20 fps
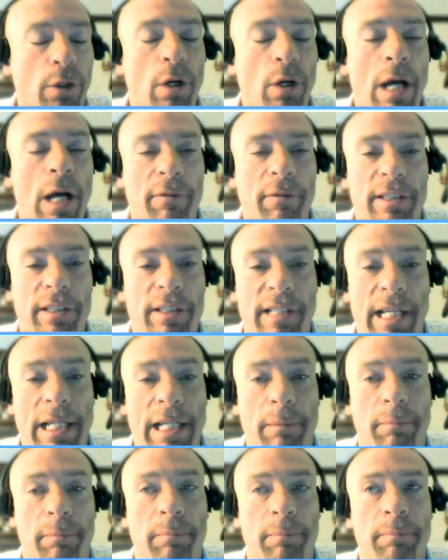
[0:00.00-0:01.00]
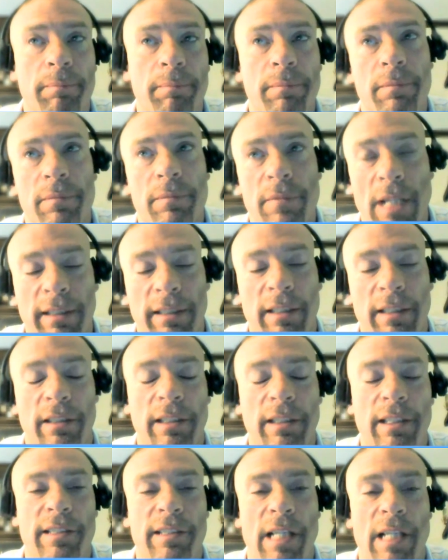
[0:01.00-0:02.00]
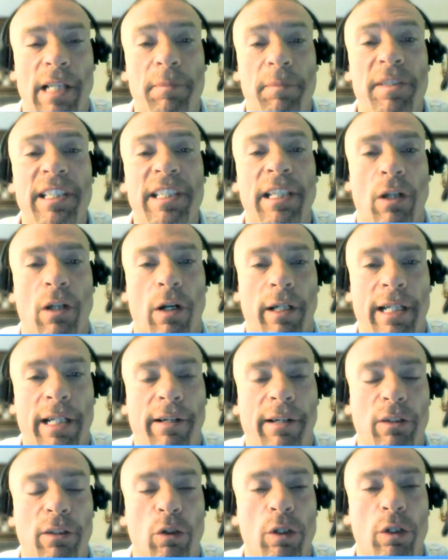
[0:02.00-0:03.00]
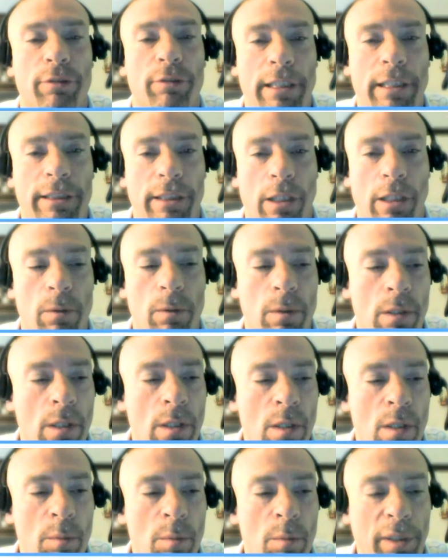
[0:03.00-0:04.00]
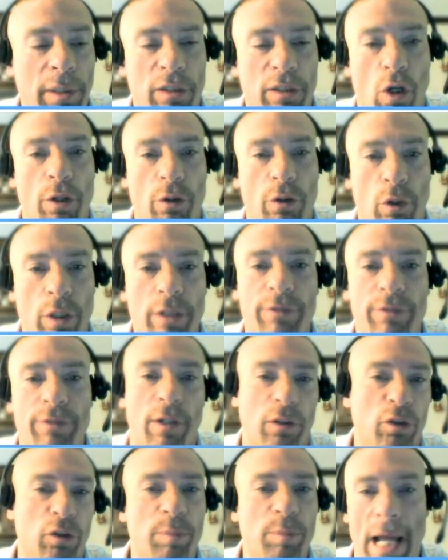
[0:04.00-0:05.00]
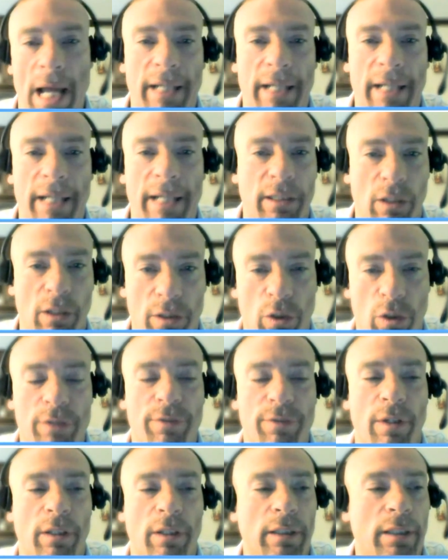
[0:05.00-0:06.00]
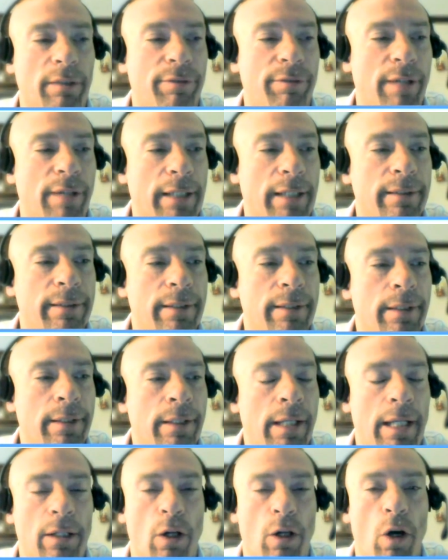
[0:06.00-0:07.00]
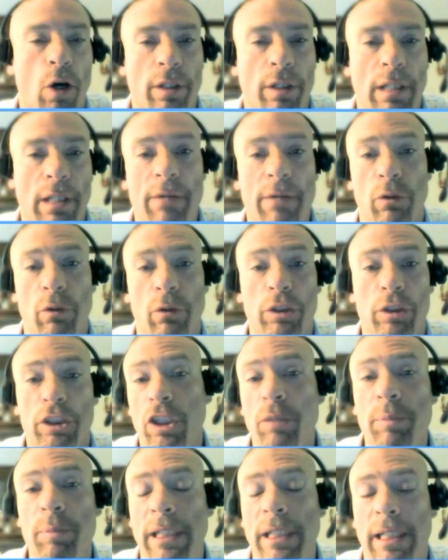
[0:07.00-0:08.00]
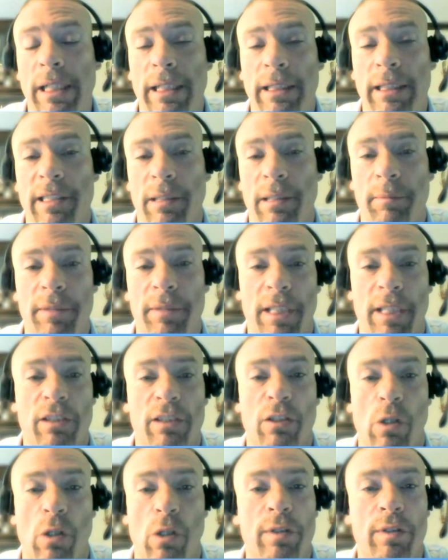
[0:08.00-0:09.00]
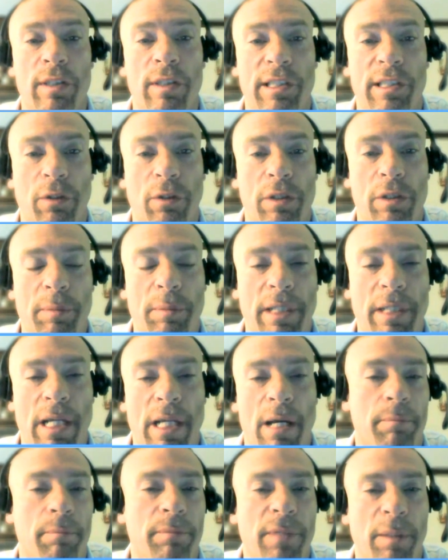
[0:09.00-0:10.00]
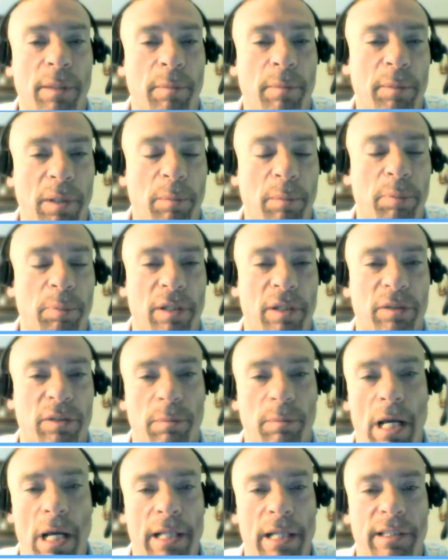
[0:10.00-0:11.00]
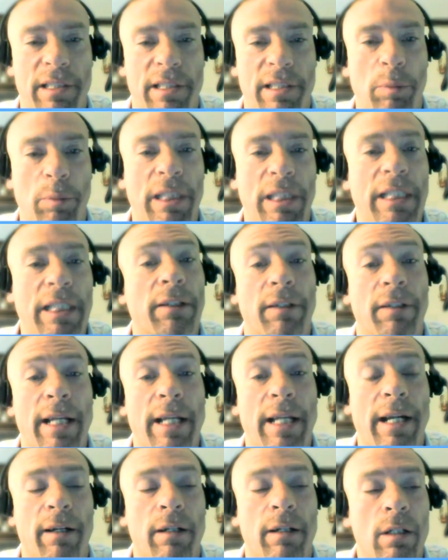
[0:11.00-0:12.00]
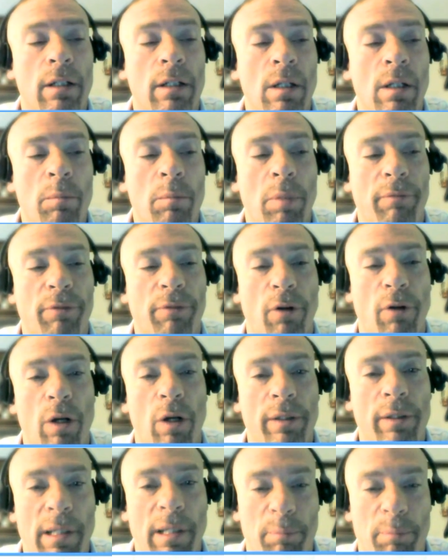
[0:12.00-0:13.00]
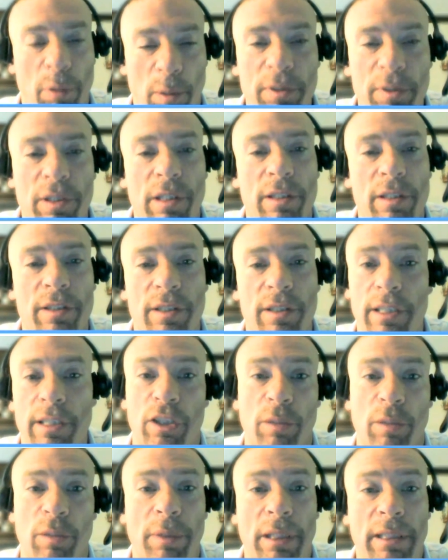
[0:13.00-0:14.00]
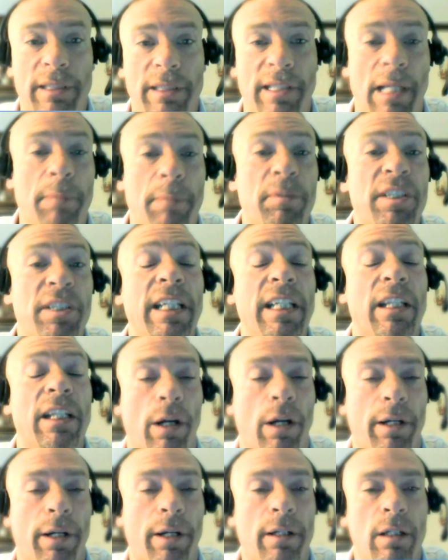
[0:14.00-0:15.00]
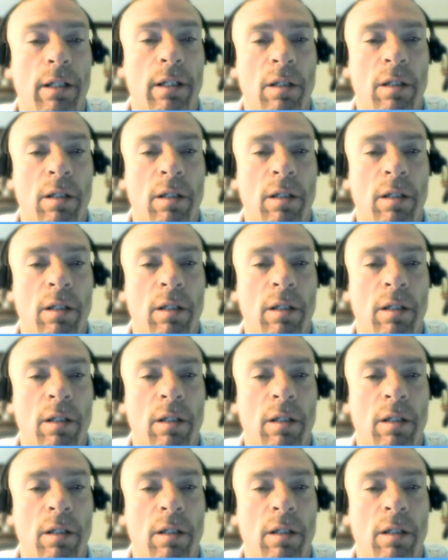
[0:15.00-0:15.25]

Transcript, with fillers: they'll have the same, technically the same CNR, carrier noise ratio, because all the noise funnels back, you know, the noise funneling effect, and all the levels should be hitting the CMTS close to 0 dBm. There might be a plus or minus dB here and there, but for all intent and purposes, it should be same CNR.